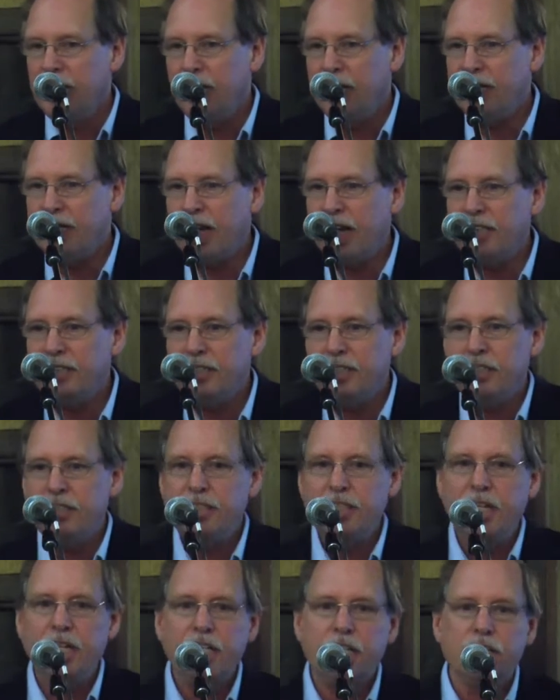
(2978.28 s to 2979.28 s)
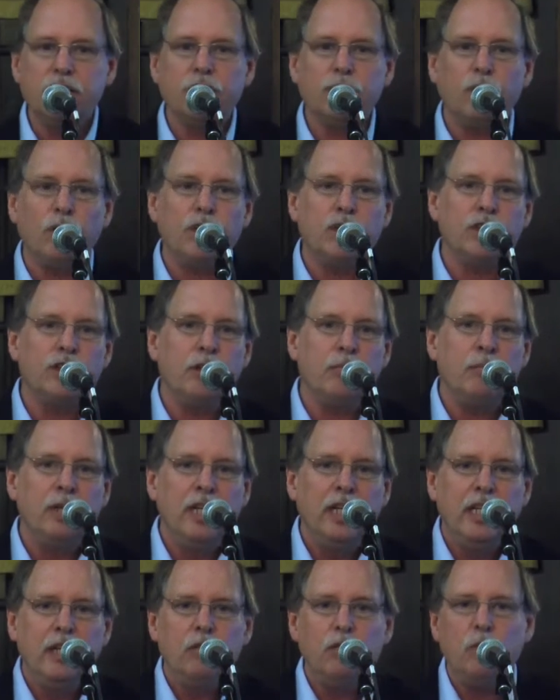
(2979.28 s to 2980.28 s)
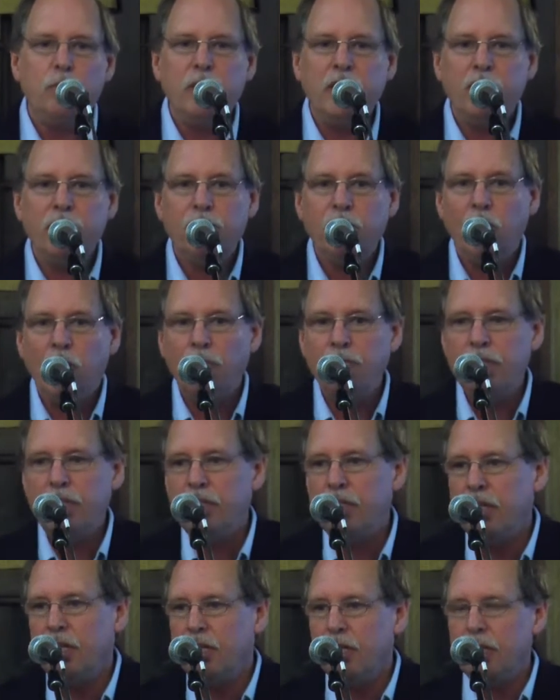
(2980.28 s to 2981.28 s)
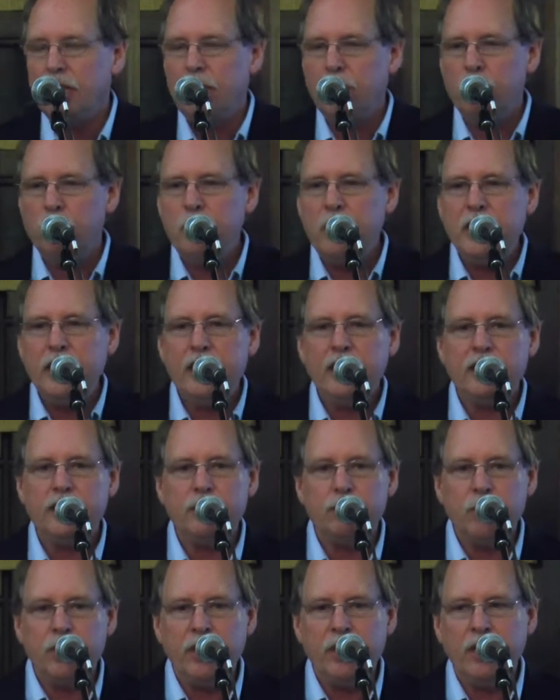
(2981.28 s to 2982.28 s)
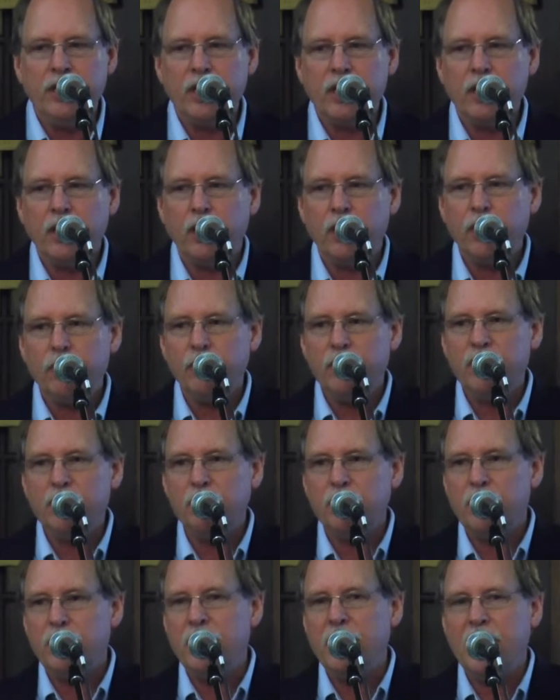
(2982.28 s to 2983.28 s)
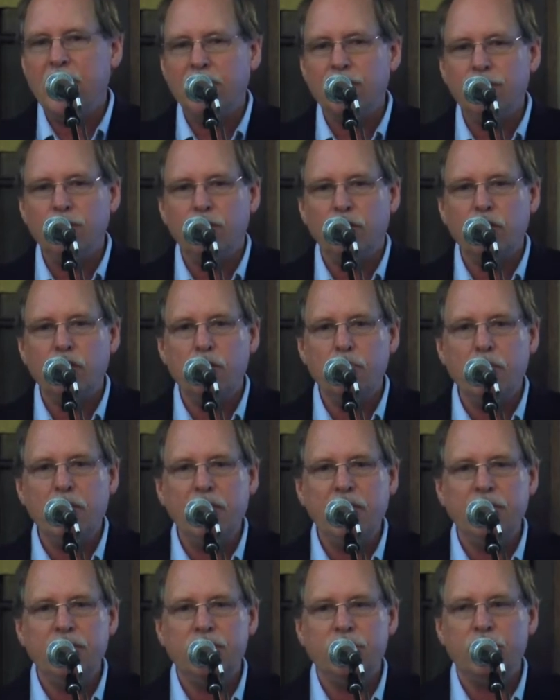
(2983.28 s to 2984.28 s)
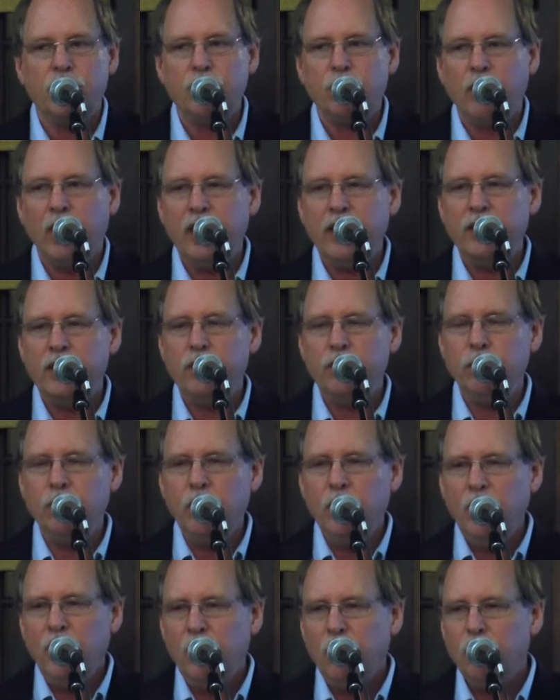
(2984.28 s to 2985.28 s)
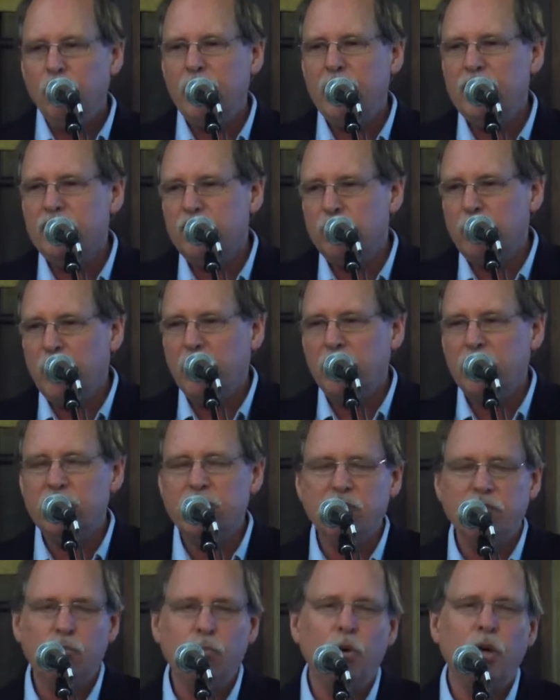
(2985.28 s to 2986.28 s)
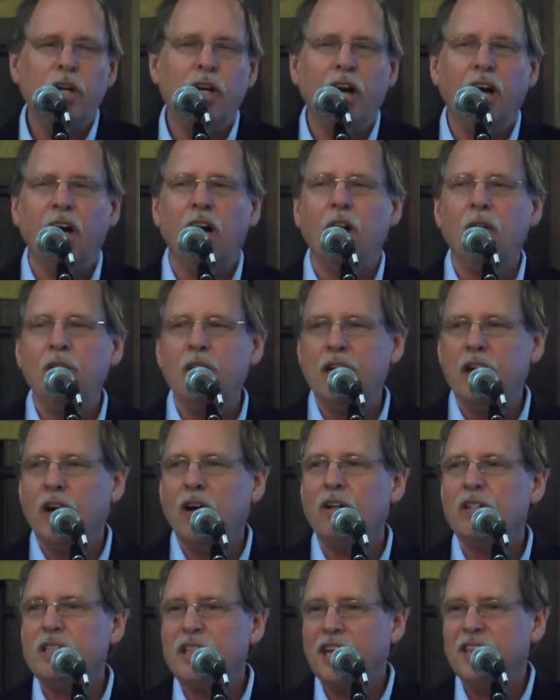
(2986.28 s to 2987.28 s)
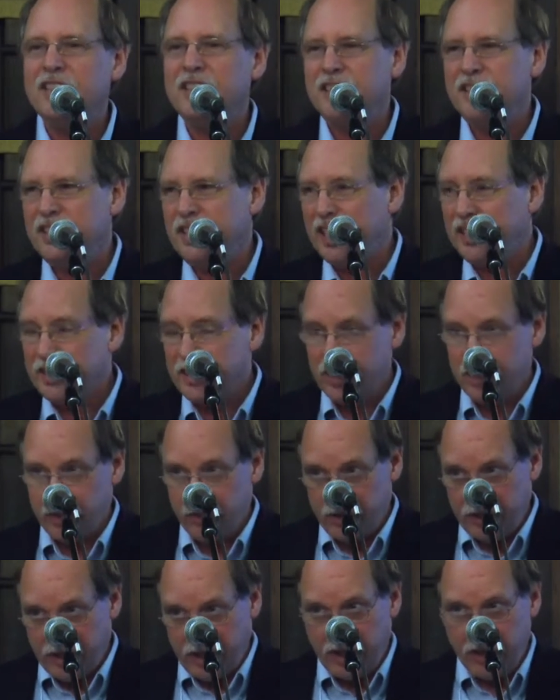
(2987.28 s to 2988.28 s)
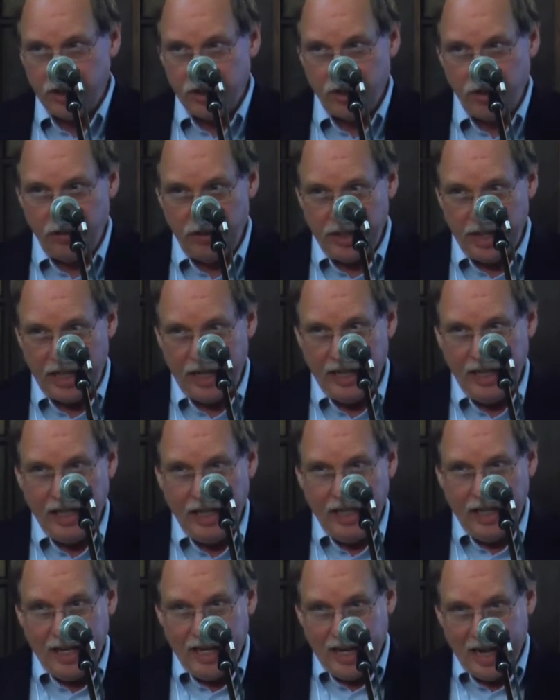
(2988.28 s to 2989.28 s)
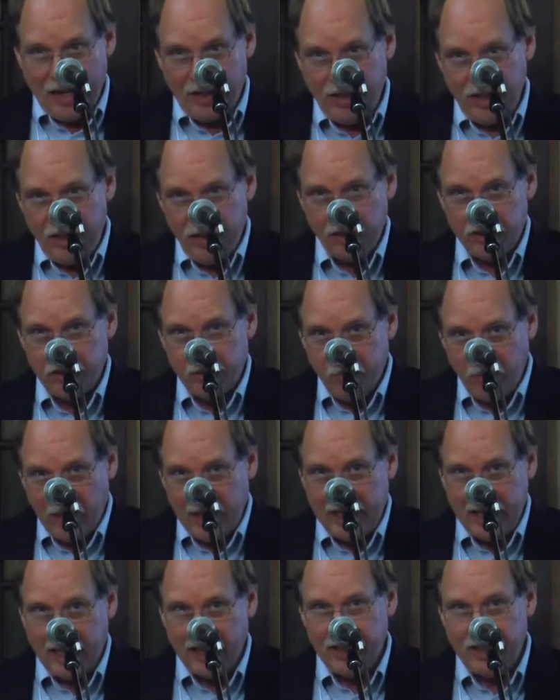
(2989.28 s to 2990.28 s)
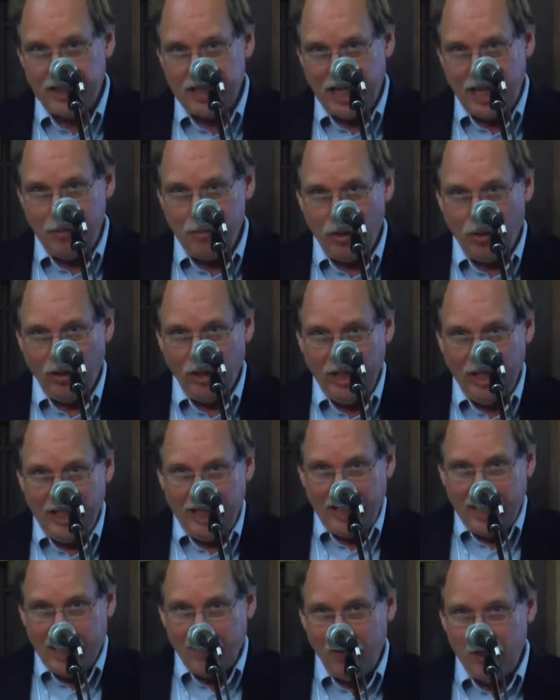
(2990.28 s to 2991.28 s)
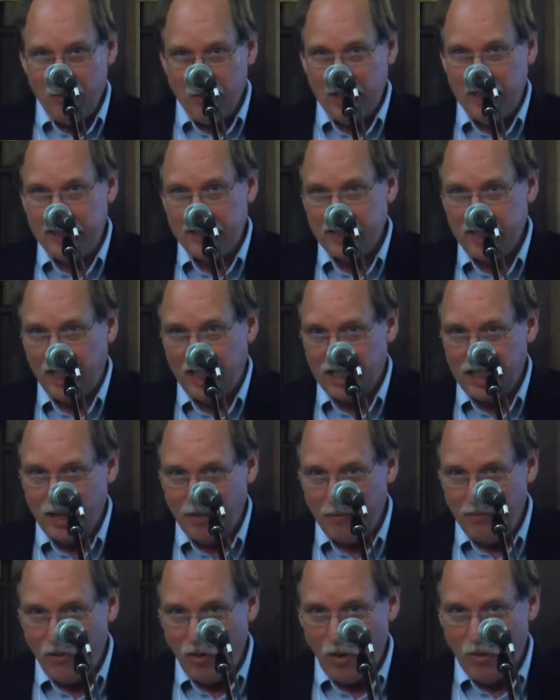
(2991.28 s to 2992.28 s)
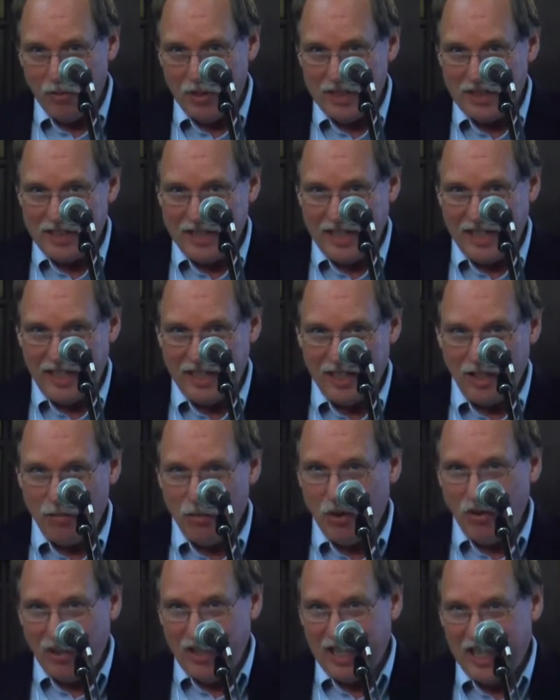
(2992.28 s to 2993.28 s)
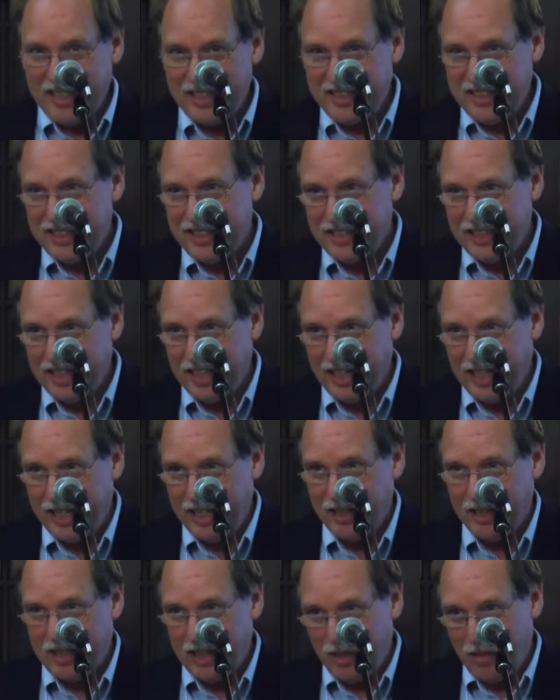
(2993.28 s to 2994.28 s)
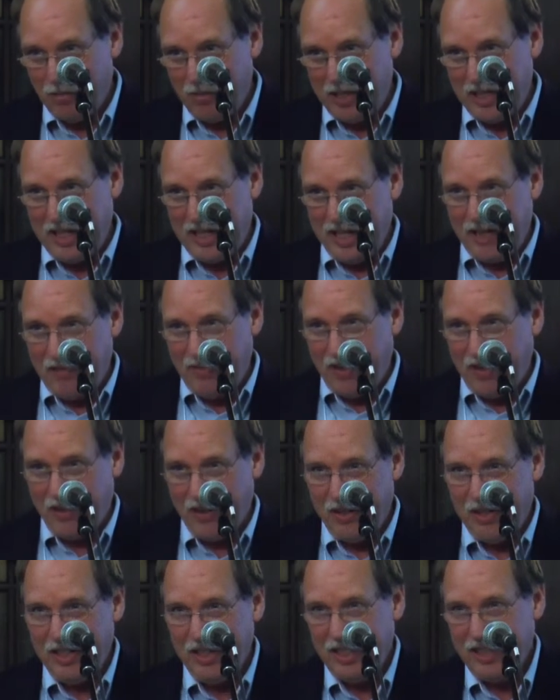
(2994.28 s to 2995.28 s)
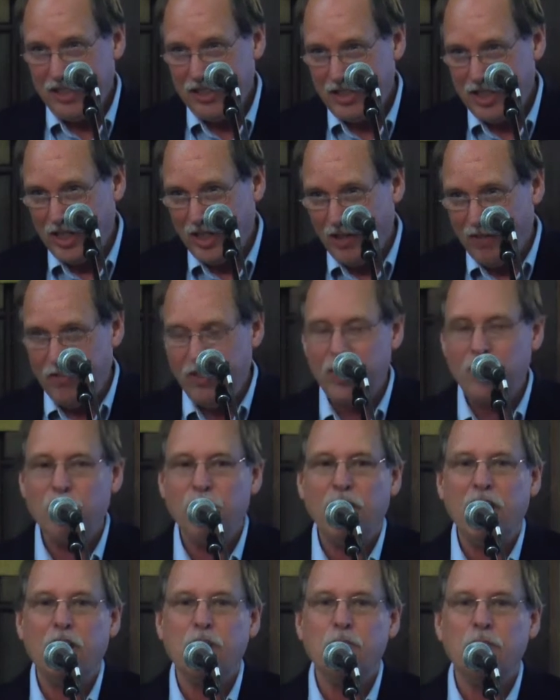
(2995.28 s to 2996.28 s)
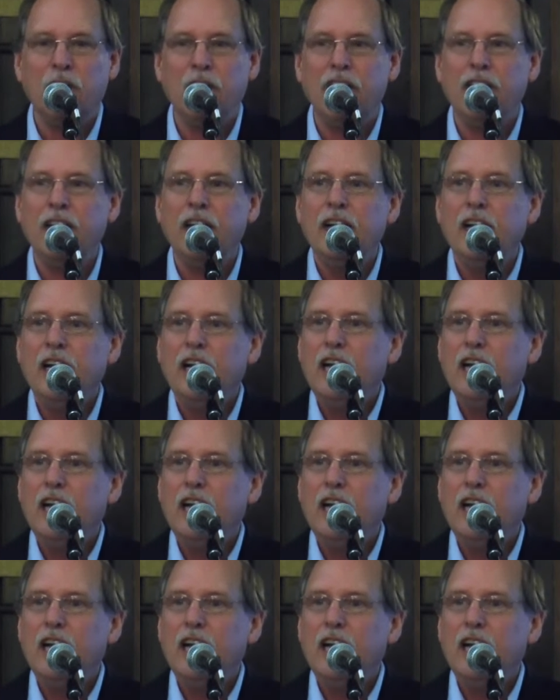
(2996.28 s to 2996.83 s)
And the ICCA consortium will be involved in the, the meetings within the countries with the national committees to try to raise awareness of what are and aren't ICCAs, because there's a concern that now that there's money on the table, everybody's going to come forward saying that we're an ICCA and can we have our share of the grant money.